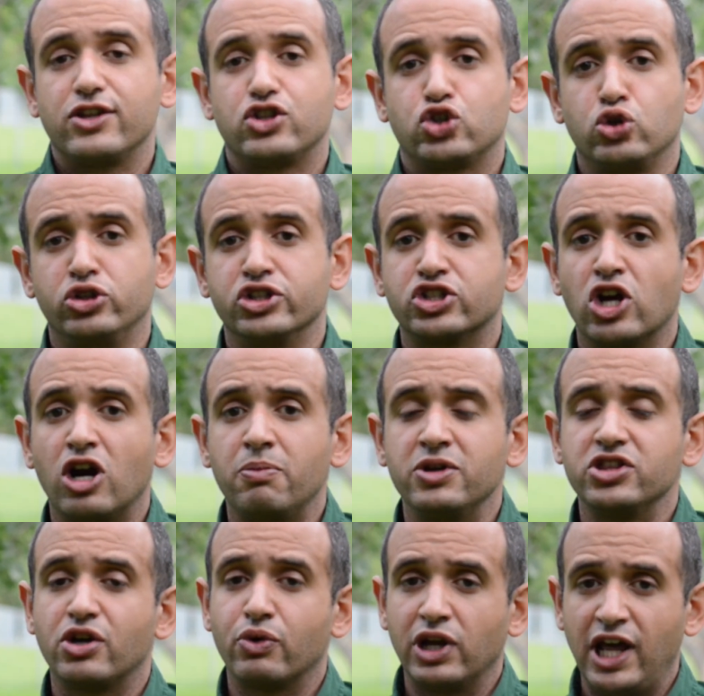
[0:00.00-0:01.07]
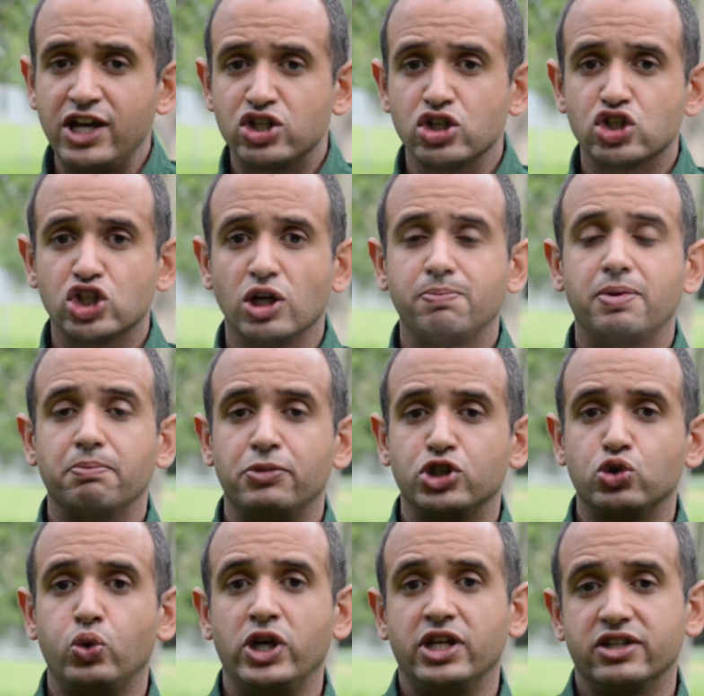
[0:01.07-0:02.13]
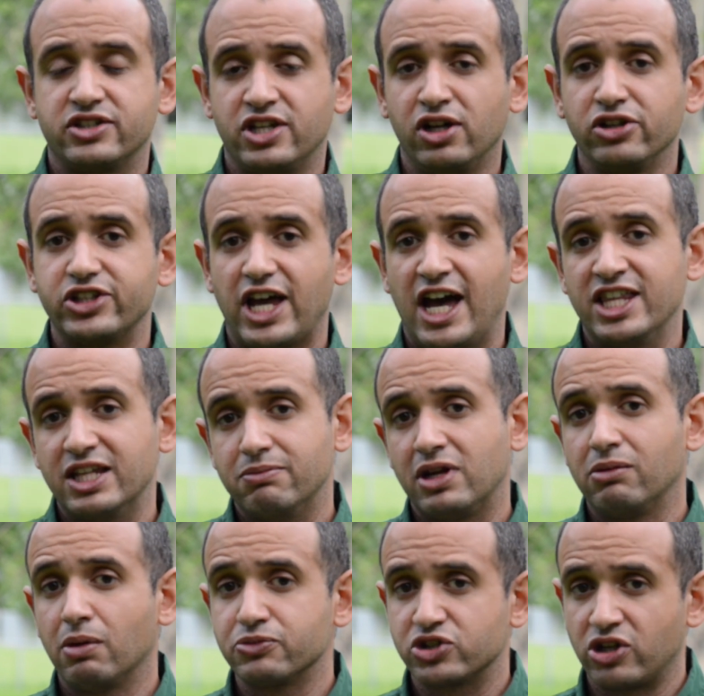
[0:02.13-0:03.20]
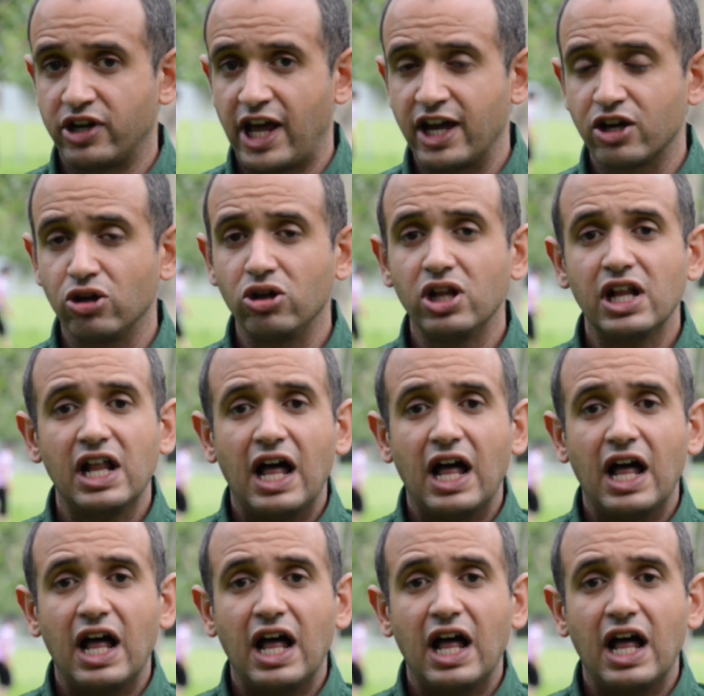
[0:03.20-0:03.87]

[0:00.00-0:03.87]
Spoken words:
To determine the relationship between tilt and the minimum sun angle,